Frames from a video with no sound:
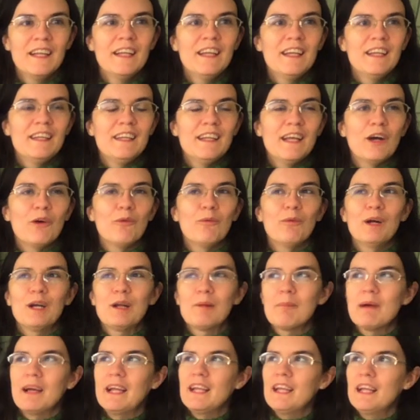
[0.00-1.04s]
Yeah, one
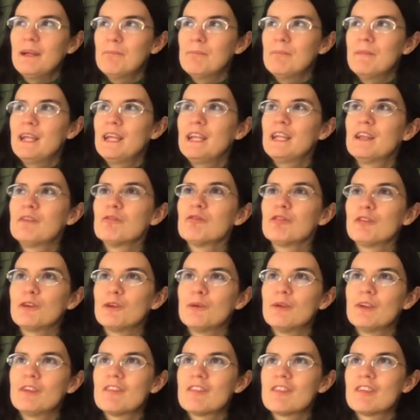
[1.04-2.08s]
of my main
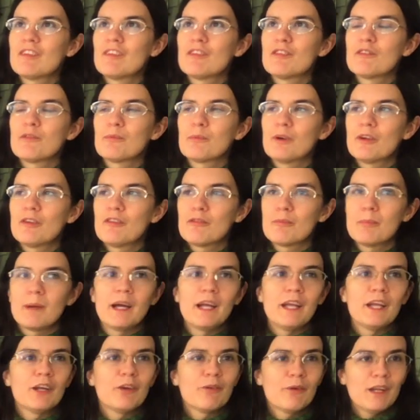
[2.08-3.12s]
influences was
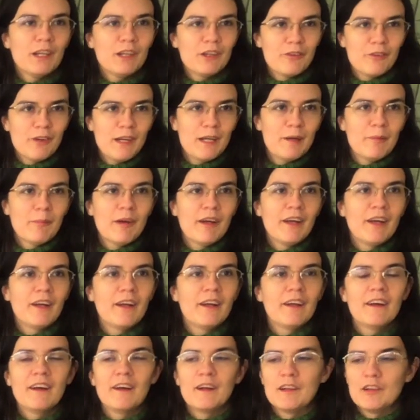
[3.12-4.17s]
my great grandma,
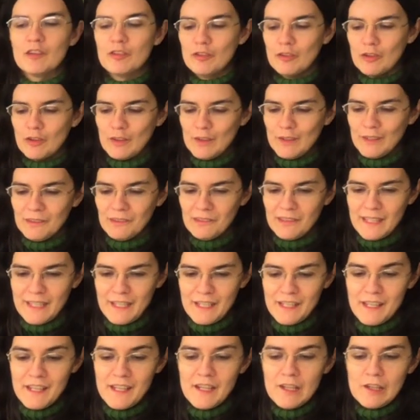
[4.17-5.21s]
Charlotte
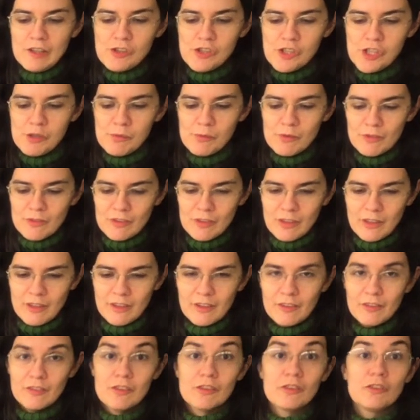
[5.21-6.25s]
Light. She was an
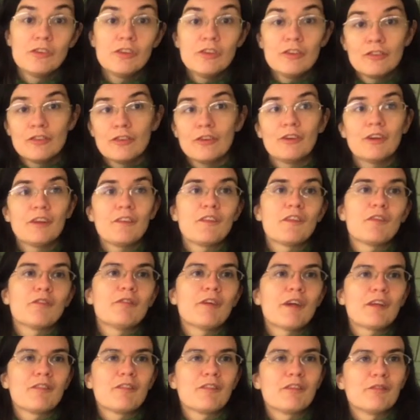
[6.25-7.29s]
artist and she showed at the
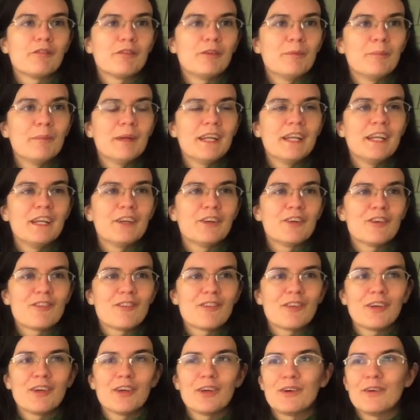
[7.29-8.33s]
festival many years
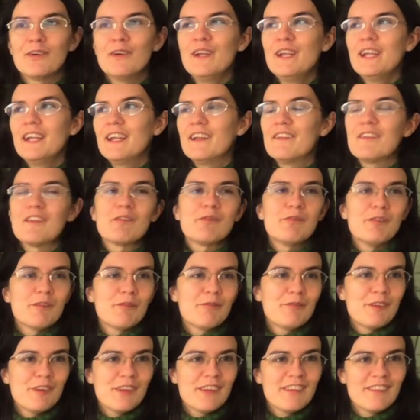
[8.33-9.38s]
ago in the
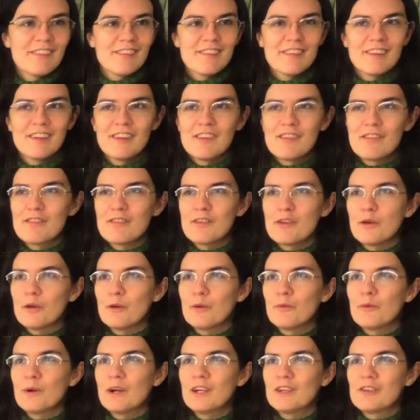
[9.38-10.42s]
50s. And
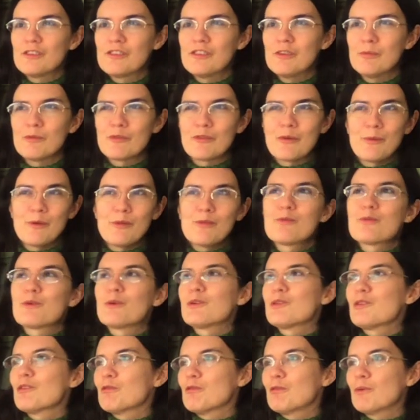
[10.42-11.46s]
so she was going through a
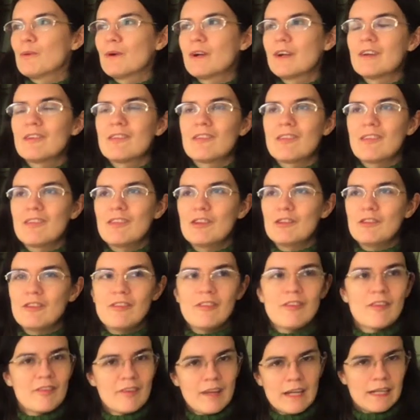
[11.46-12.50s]
divorce and then just
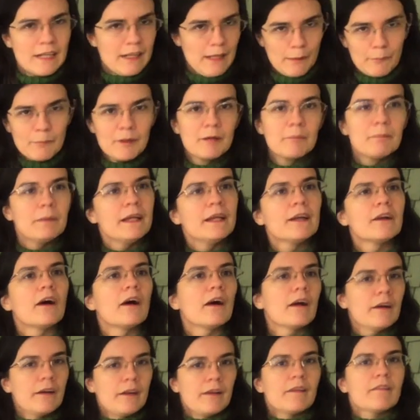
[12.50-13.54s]
decided, I'm going to be an
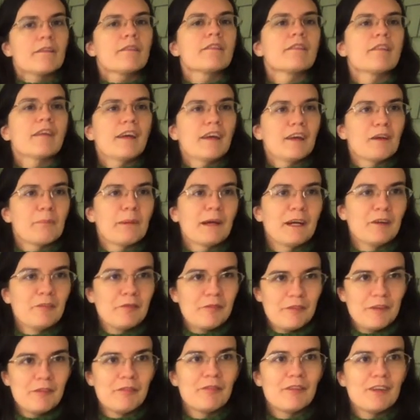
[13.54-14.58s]
artist at about
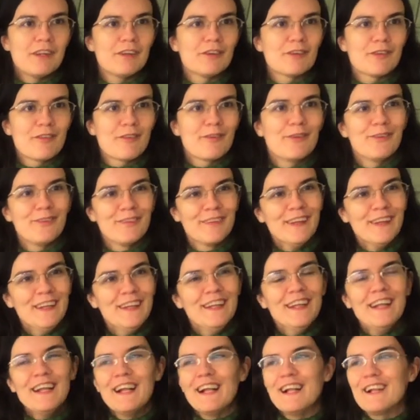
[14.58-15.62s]
50 years old.
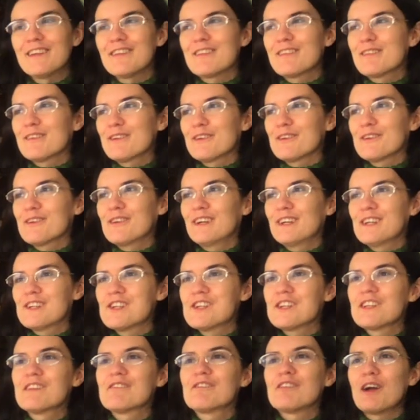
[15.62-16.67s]
And so
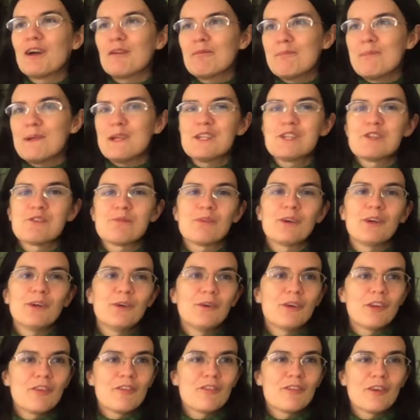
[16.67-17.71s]
she lived down Beach
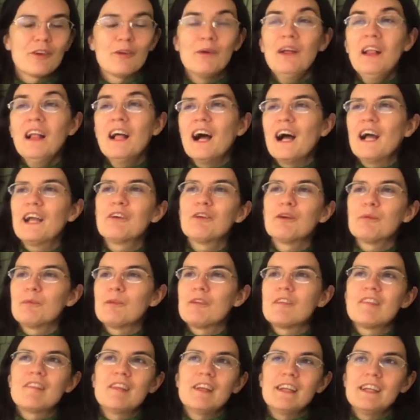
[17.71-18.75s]
Road. And so I grew up
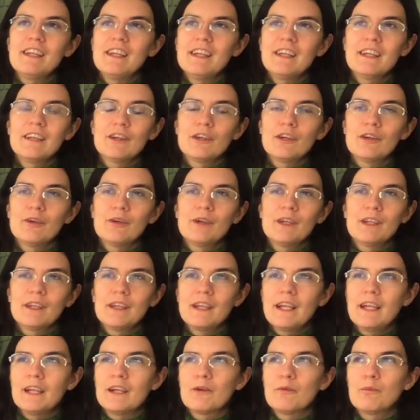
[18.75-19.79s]
in San Diego, and
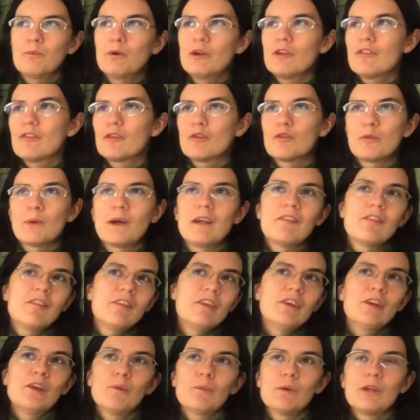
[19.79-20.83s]
like once or twice a
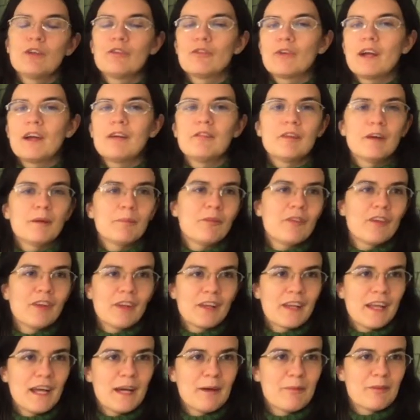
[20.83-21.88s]
year, we'd drive up to
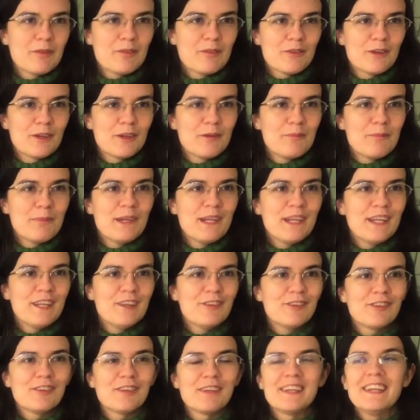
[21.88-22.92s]
Capistrano
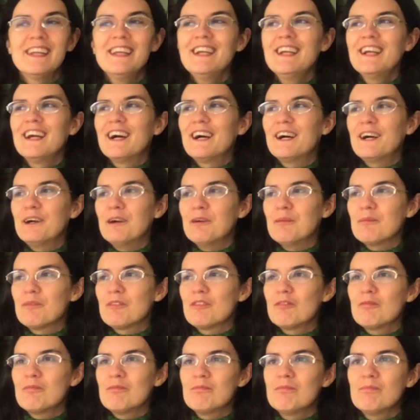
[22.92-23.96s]
Beach and,
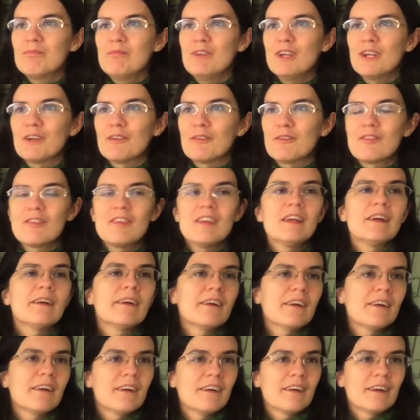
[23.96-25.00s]
see
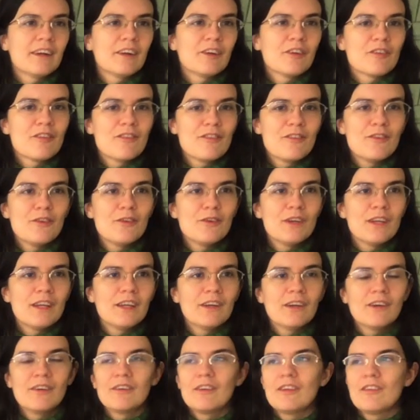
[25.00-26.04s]
her in her studio.
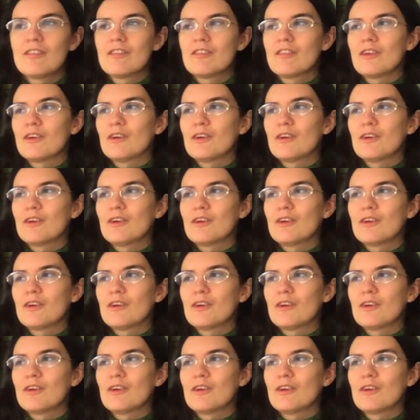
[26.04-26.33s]
And so